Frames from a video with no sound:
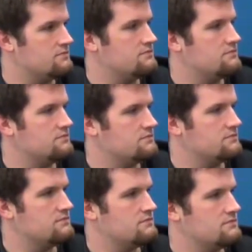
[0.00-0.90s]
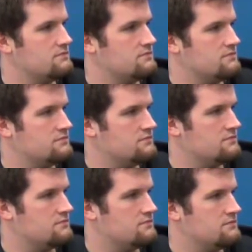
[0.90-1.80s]

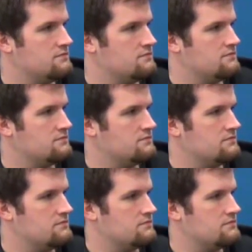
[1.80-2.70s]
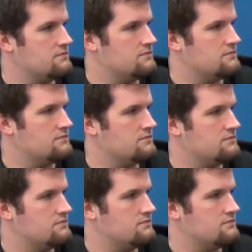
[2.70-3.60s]

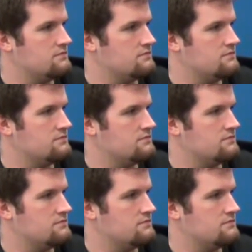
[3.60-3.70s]
(not speaking)